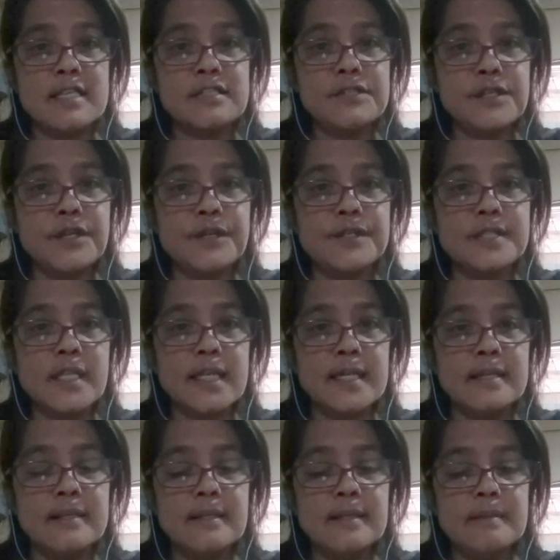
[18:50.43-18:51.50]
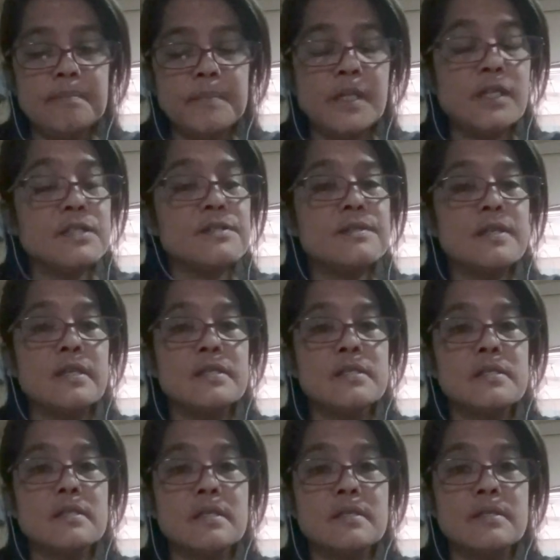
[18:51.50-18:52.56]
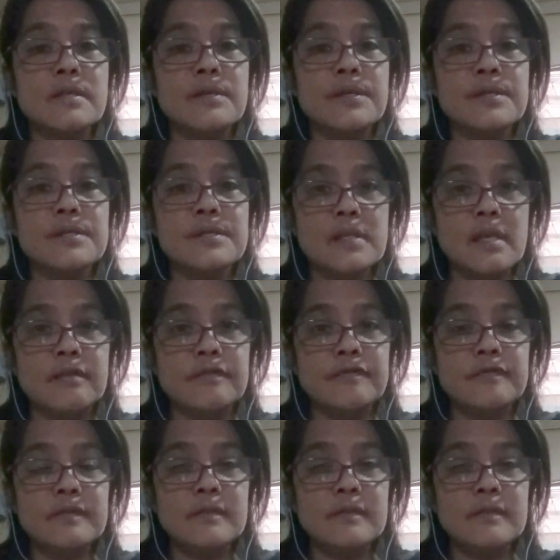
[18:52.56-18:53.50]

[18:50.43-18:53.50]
seriously, because this is a serious stuff